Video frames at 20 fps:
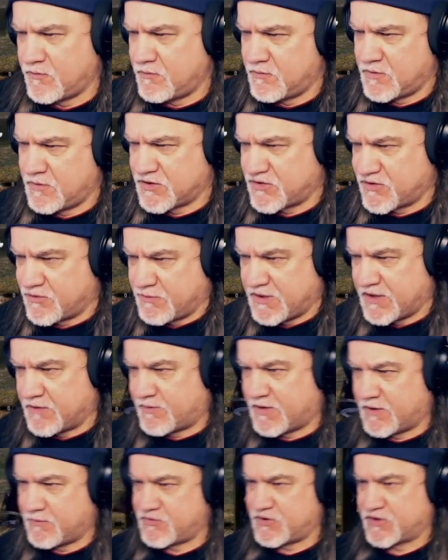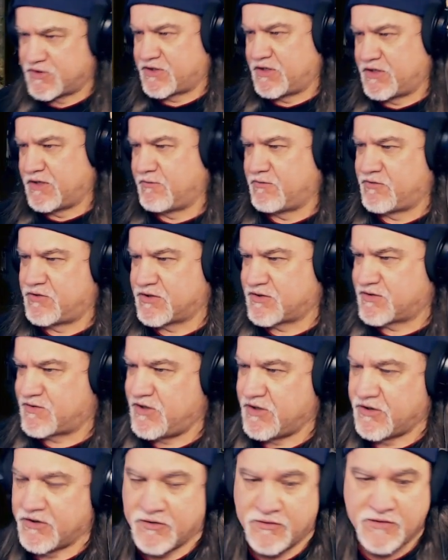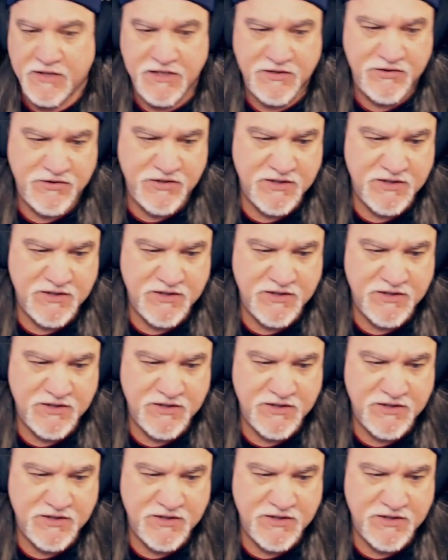Mr.BeetleBum just he's